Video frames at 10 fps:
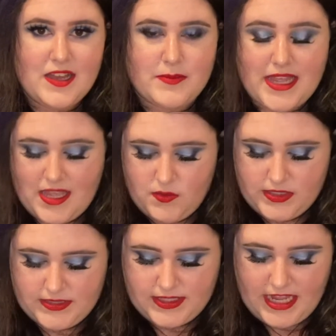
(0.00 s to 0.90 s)
My aunt
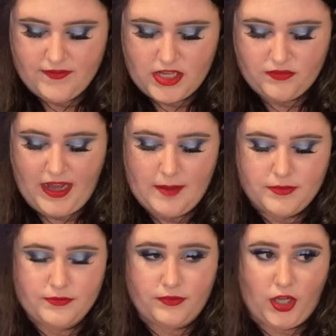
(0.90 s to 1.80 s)
was an Avon rep
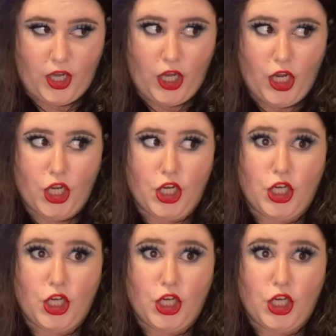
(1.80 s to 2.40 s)
for a